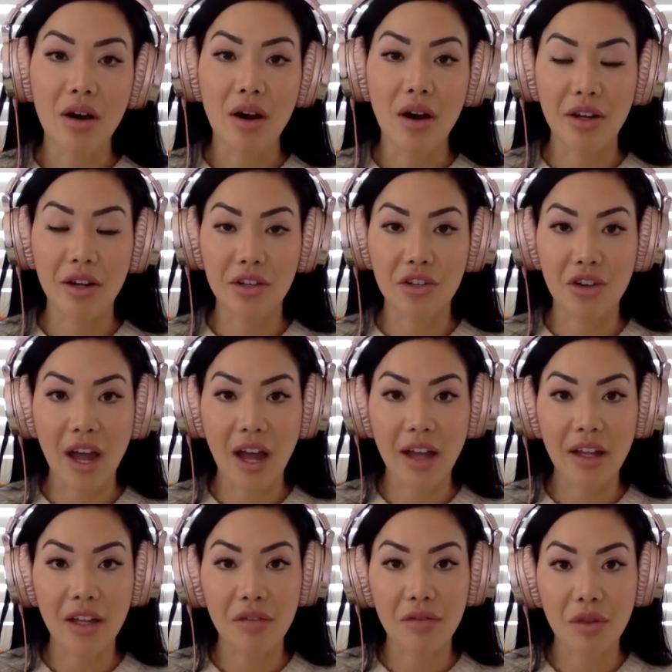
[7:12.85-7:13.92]
on
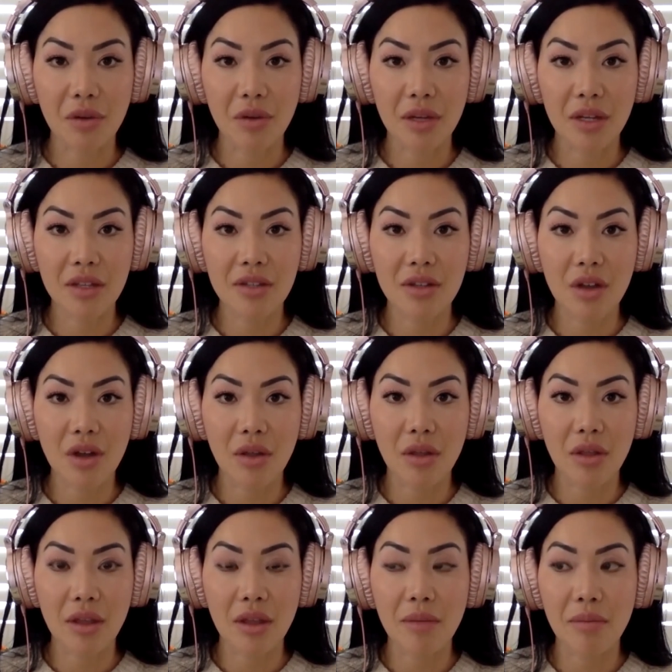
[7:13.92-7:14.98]
track and focused
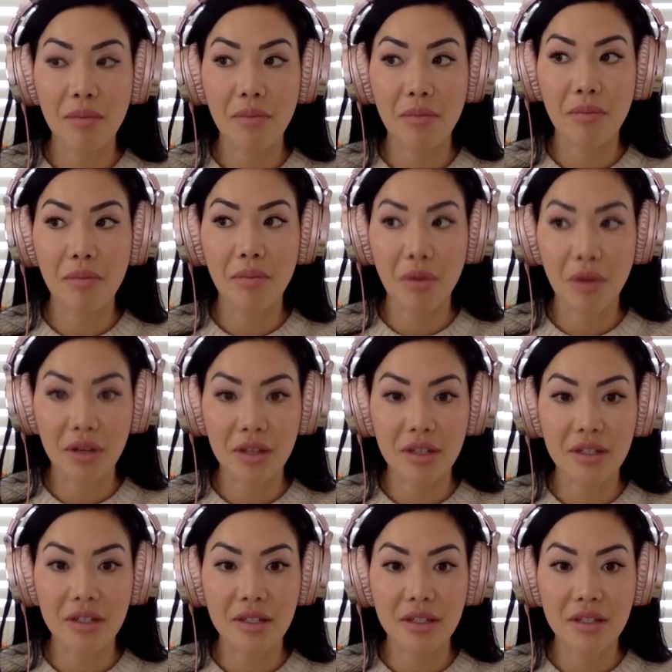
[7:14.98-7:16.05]
on the
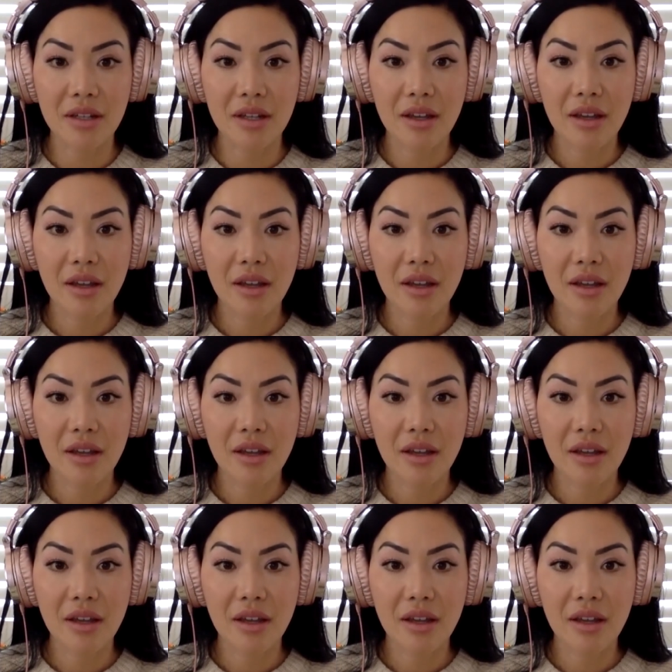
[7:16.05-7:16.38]
importance